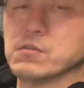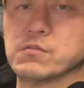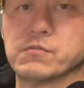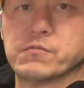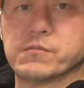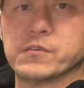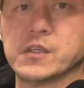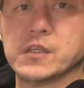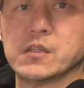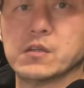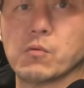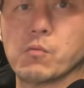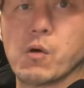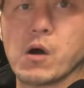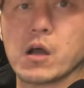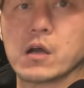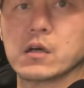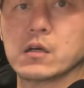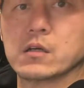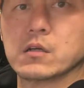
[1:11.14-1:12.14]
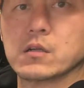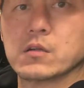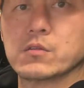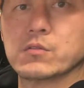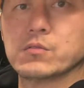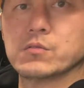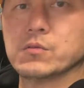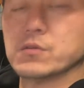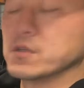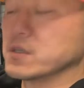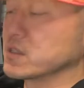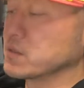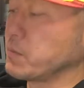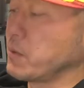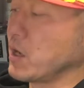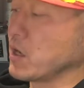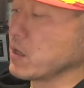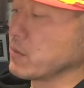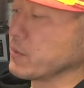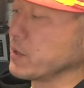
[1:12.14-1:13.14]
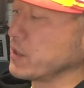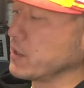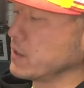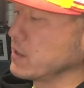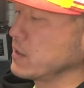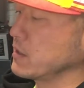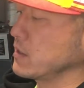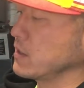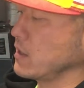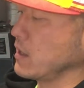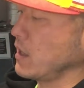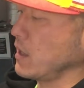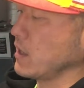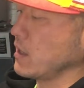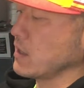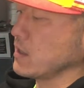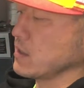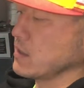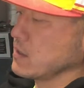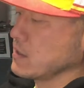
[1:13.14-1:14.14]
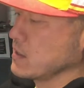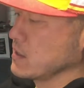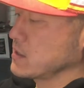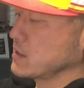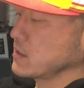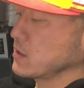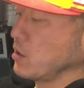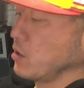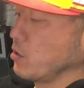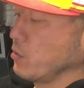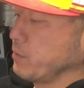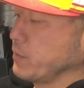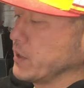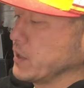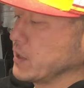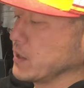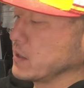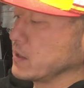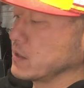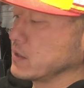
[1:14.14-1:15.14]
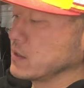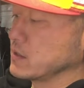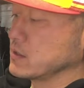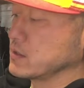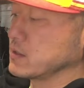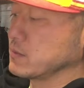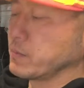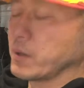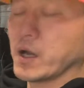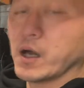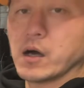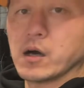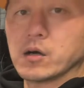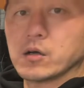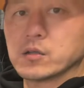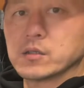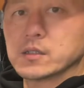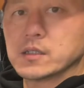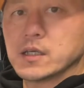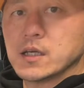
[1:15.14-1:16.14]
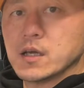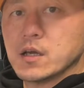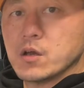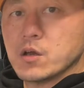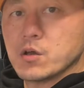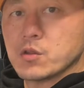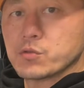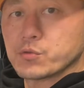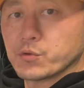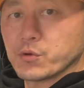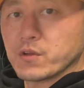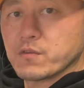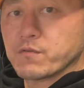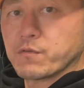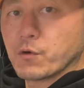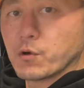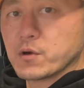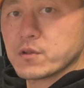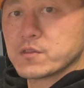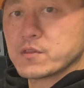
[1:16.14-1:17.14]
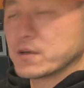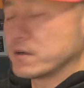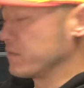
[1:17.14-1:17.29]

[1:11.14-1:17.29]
feed the water through this bottom here, and this opening is about 3/4 of